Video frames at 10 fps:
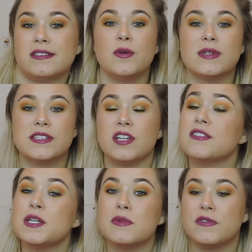So
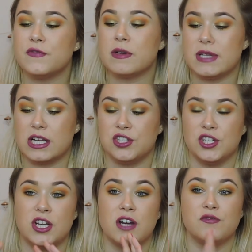starting with the
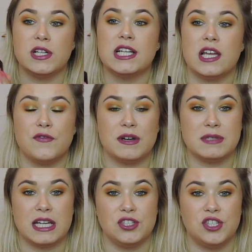foundation, I really like the
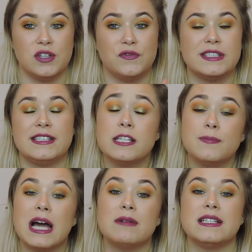foundation. For
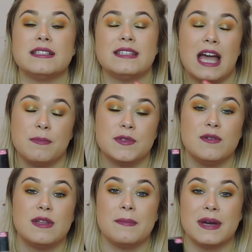£6 it is
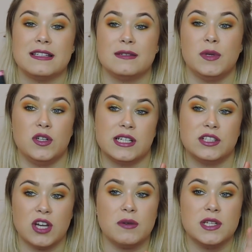absolutely amazing because I
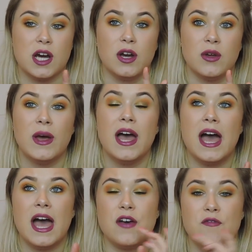don't know
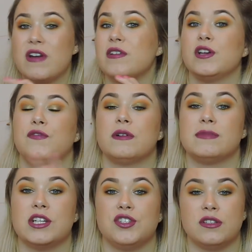a very good
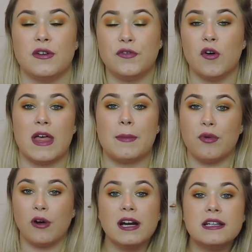foundation for that
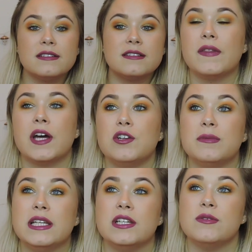price. One that I
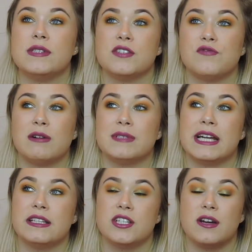normally use is around
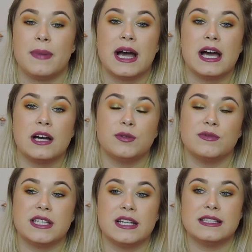£8 to
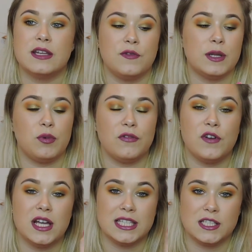£9 and I definitely
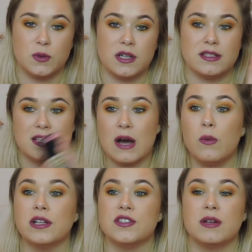prefer this one to that
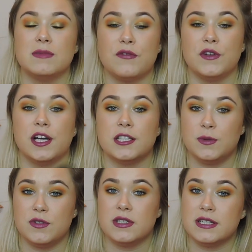one, so I'm definitely going to
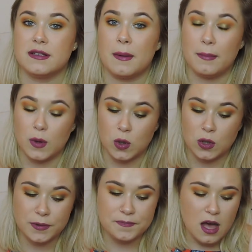be using this
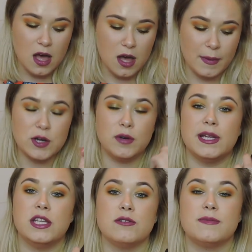more. I
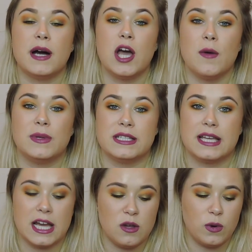normally use my Urban
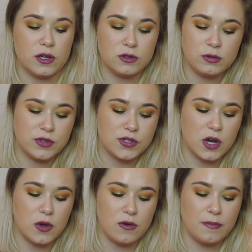Decay one
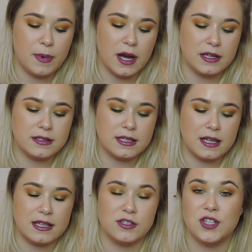also, but
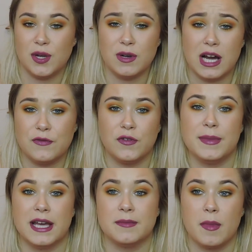it's too light for
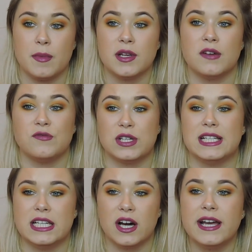me at the moment, like
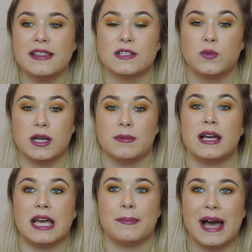really light. That's when I'm
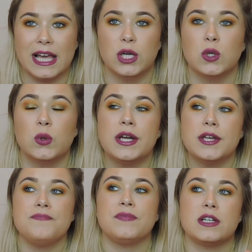like pale.
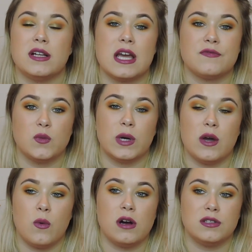I'm going to have to
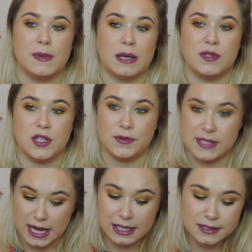wait a while to be able to use
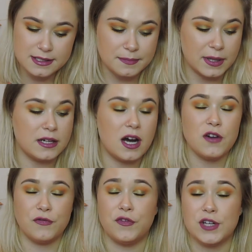that, but
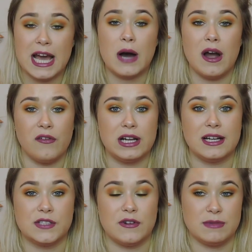for now I really
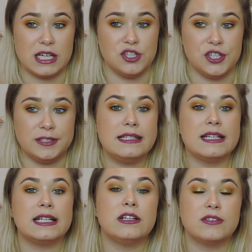like this foundation. It
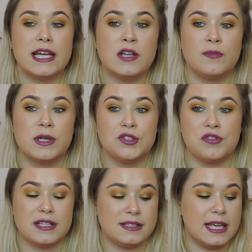didn't cling onto any of my
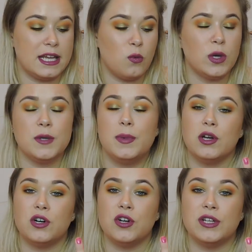dry skin. When you put
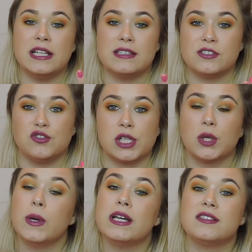it on, it does dry
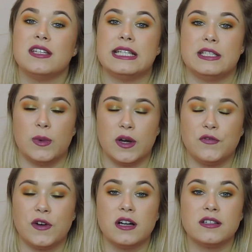quick, so you need to work
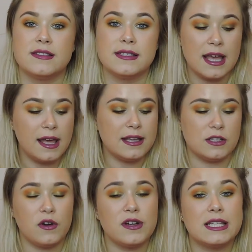fast.
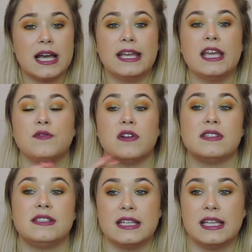It's very tacky and very
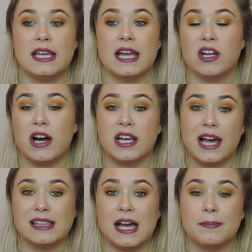sticky, and I
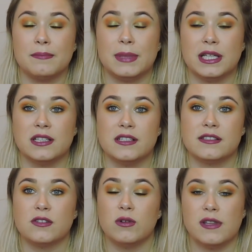like that
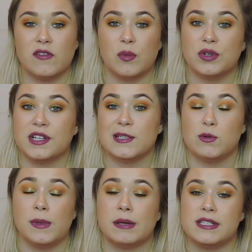because all the other products
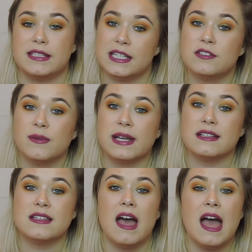will be able to stick to
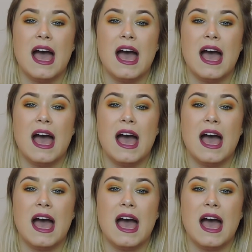it.